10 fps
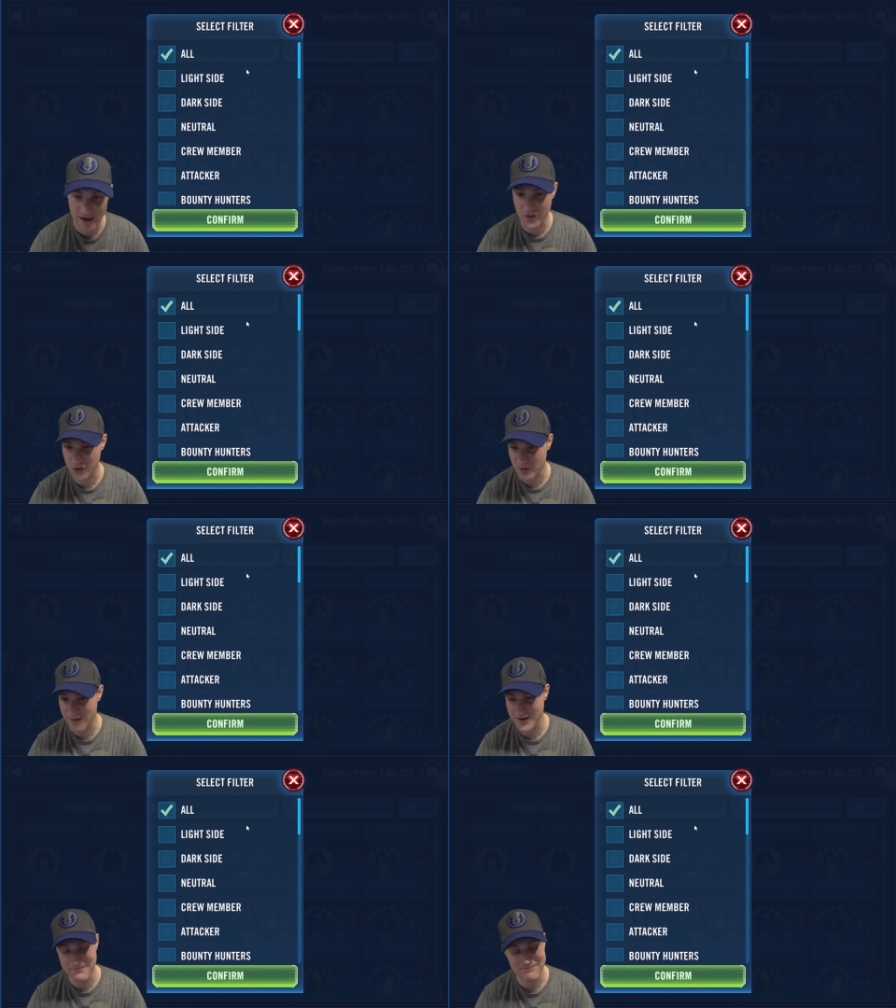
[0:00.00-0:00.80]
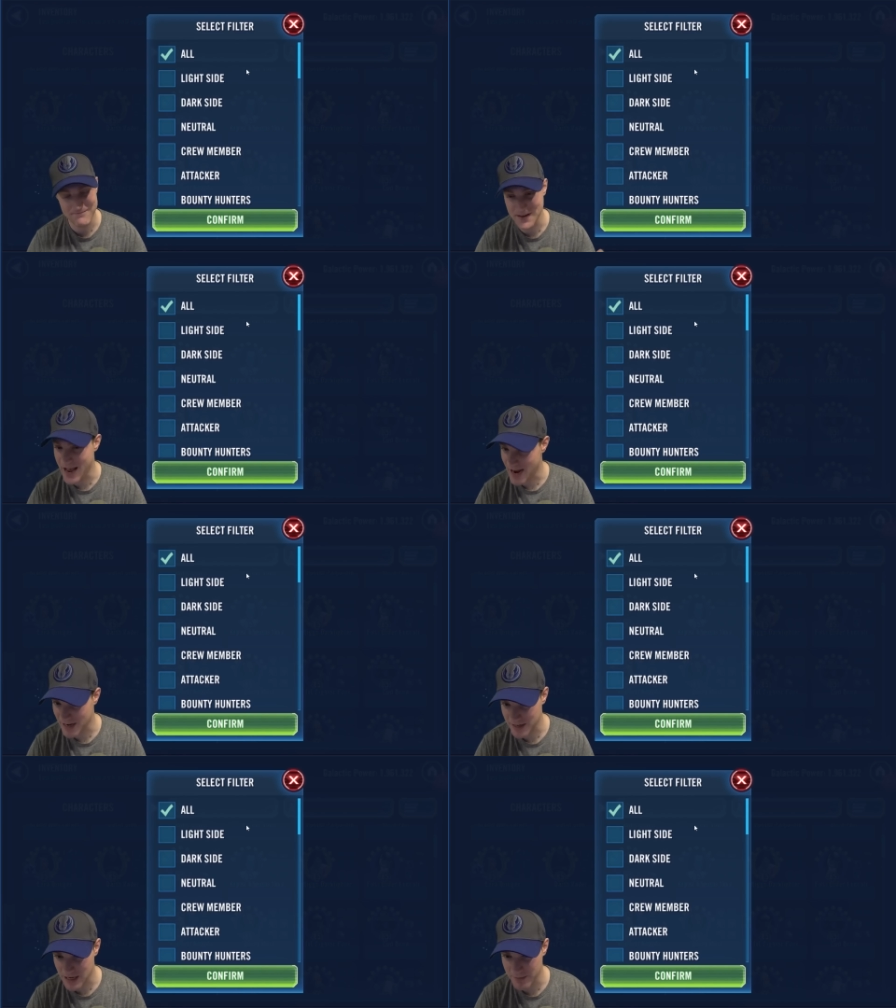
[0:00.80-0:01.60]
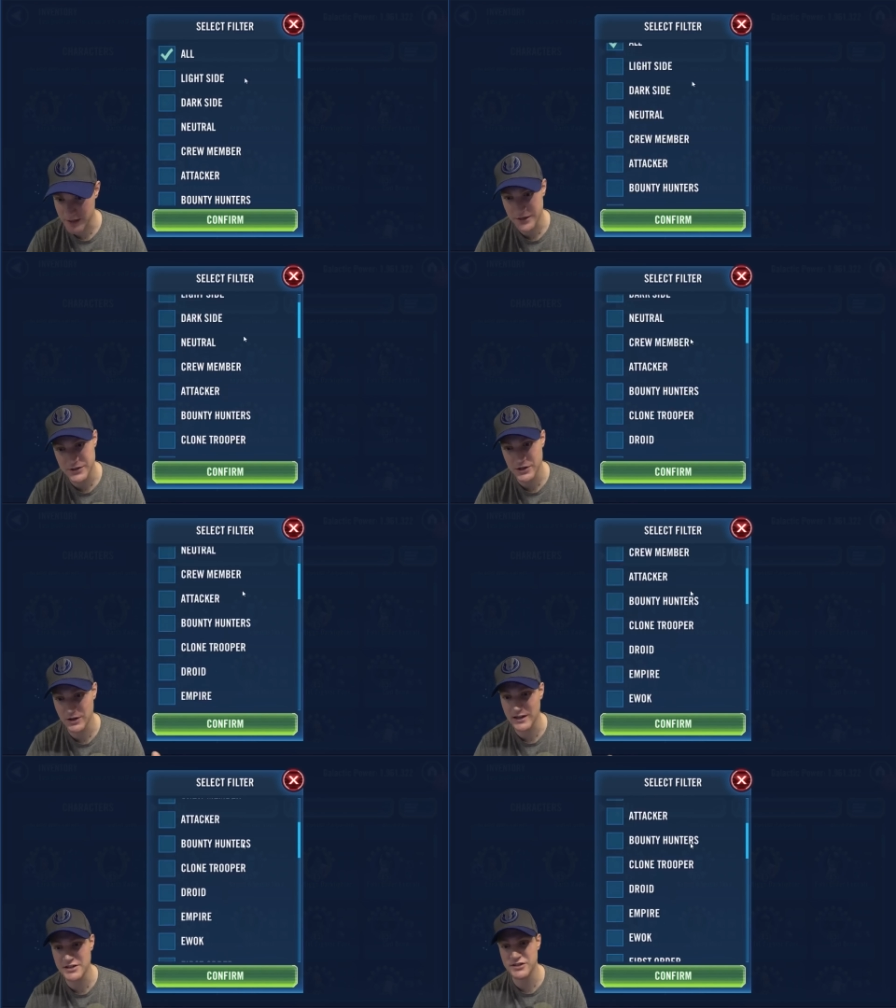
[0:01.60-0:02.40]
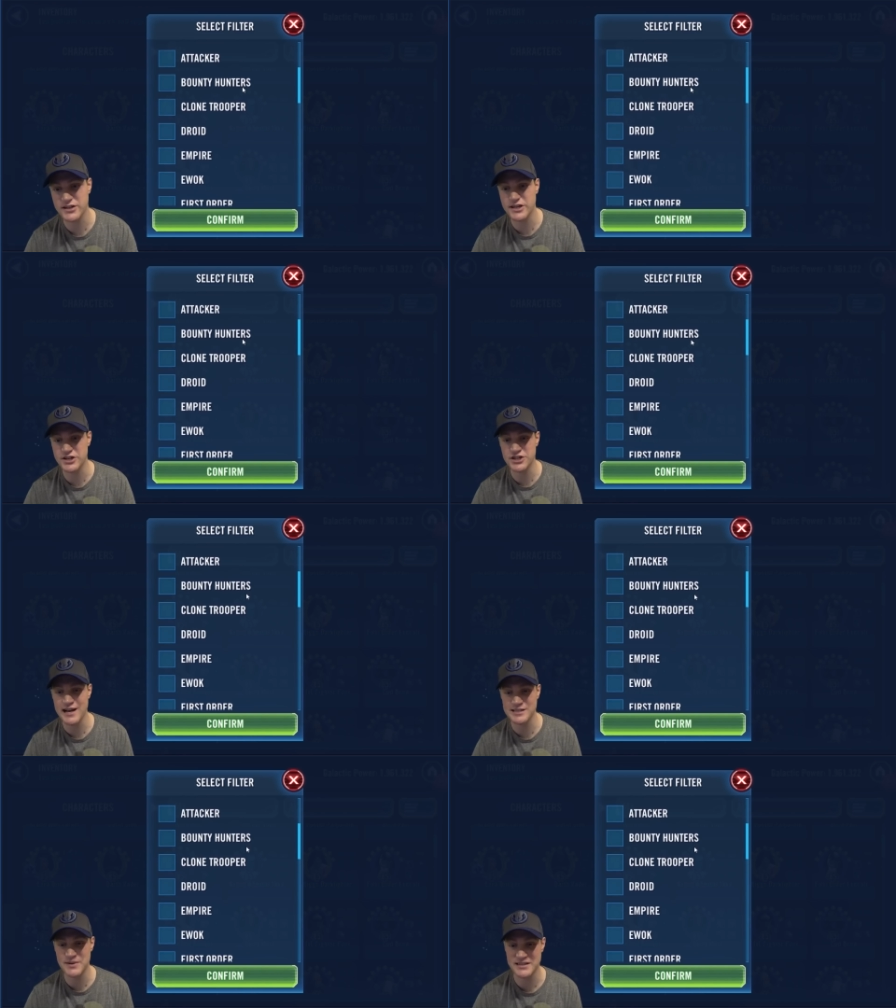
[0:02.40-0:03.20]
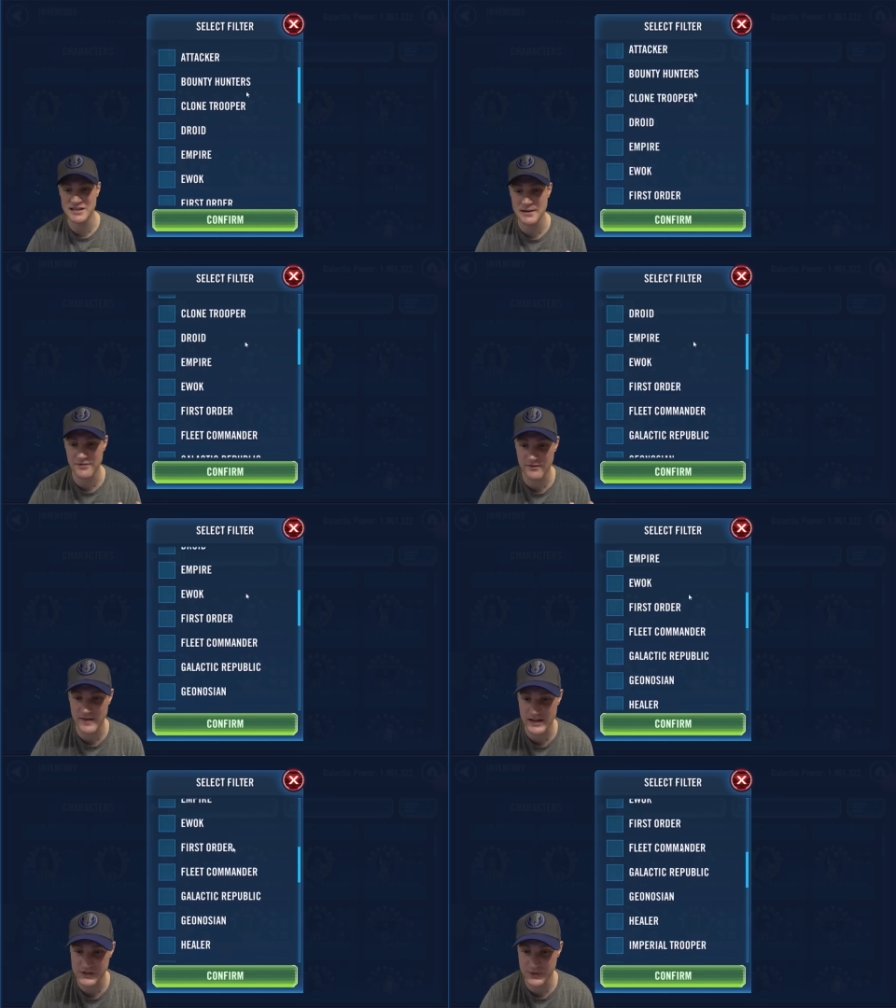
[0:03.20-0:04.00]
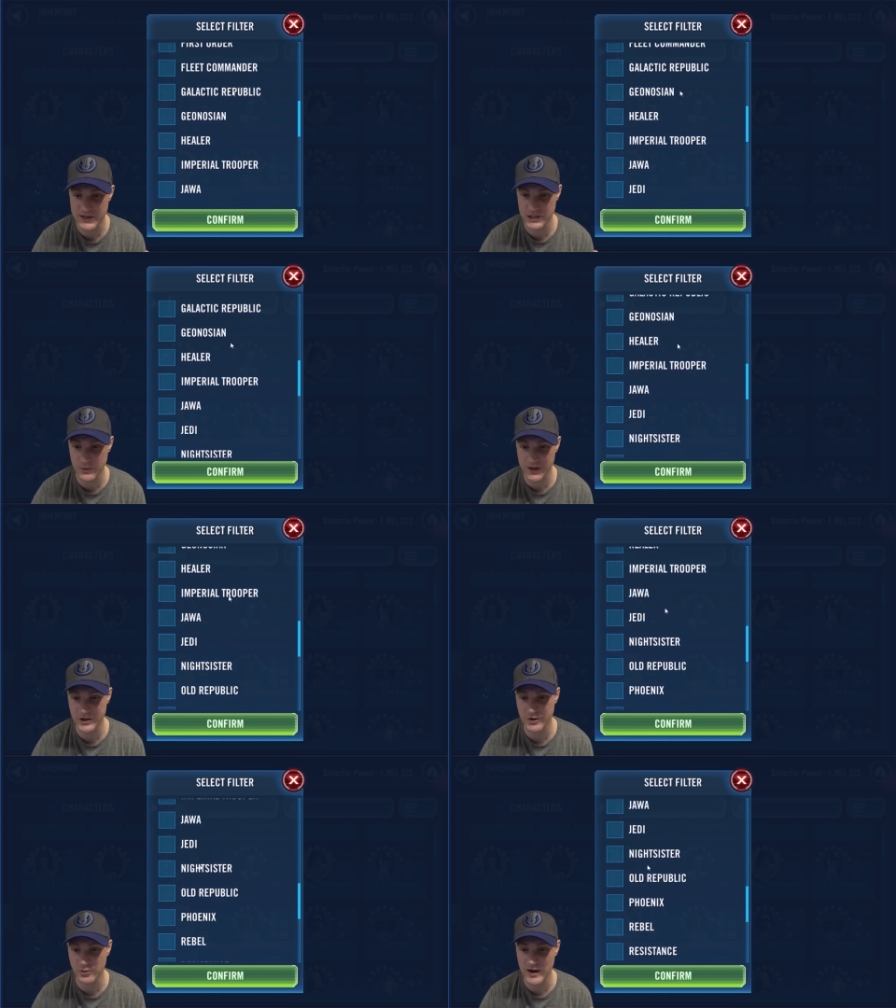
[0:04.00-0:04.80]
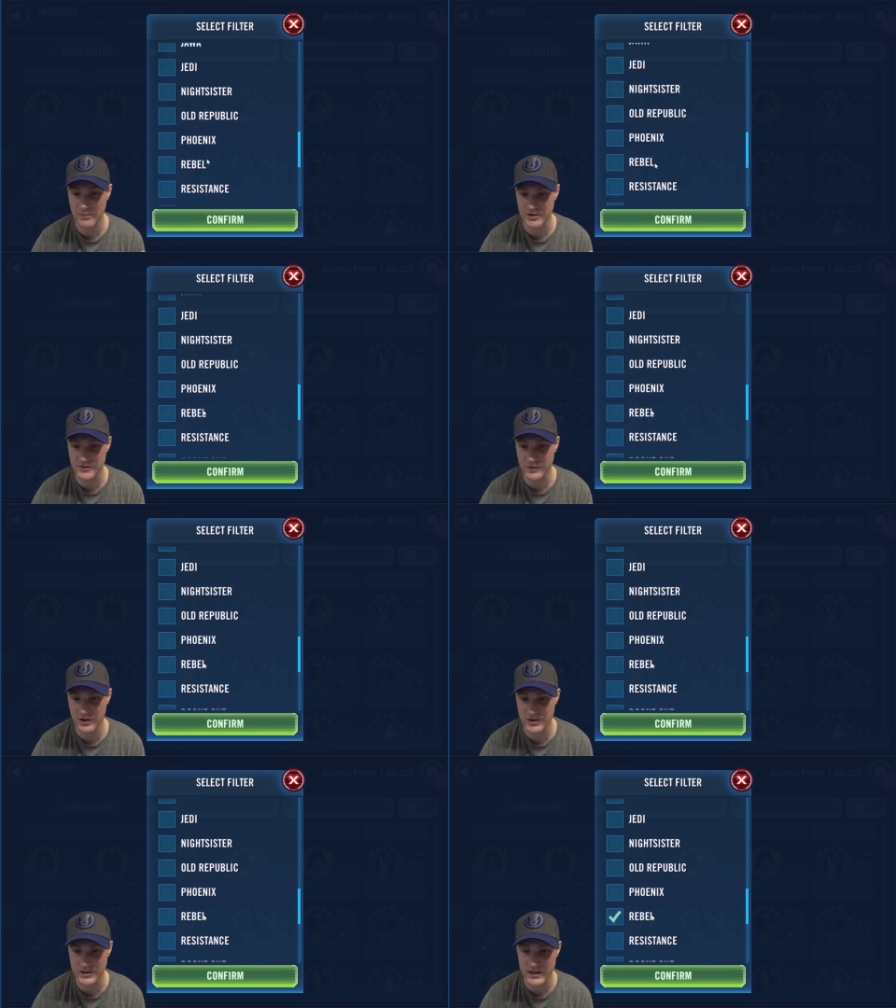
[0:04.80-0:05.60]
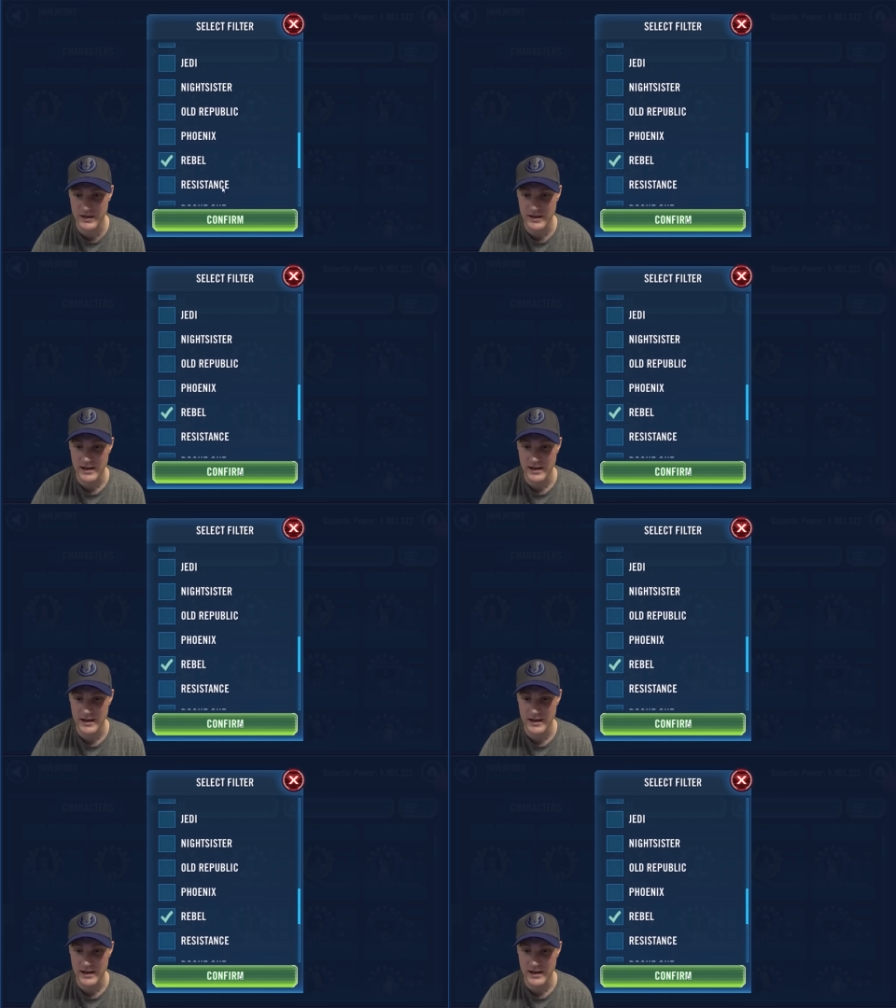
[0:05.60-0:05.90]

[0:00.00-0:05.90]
you have with Revan. Not going to come in concerned. Let's look at your Chex Mix team for phase three. So we're going to go to Rebels first